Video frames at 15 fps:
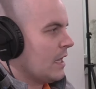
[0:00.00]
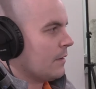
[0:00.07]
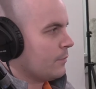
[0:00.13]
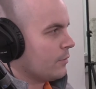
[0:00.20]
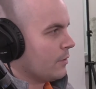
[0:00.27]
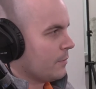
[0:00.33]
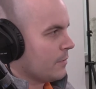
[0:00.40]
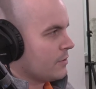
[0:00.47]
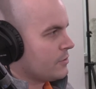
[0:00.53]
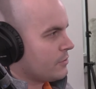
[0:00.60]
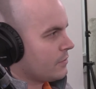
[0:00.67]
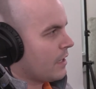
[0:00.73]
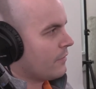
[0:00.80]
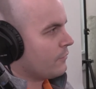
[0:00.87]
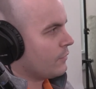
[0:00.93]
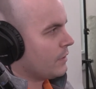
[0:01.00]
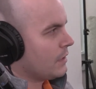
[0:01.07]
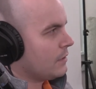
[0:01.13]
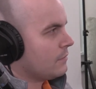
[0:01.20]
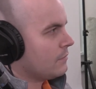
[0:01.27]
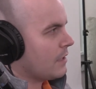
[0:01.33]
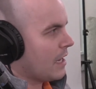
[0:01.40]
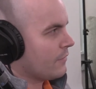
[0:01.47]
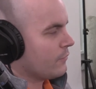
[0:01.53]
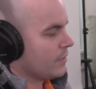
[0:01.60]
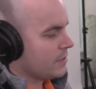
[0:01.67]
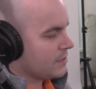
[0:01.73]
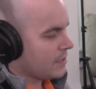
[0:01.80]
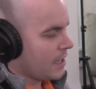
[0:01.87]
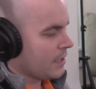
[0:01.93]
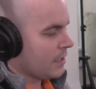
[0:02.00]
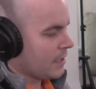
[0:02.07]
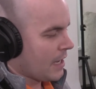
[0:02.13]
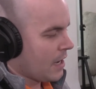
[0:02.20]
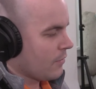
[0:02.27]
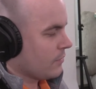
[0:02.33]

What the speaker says: Yeah, pretty much every setting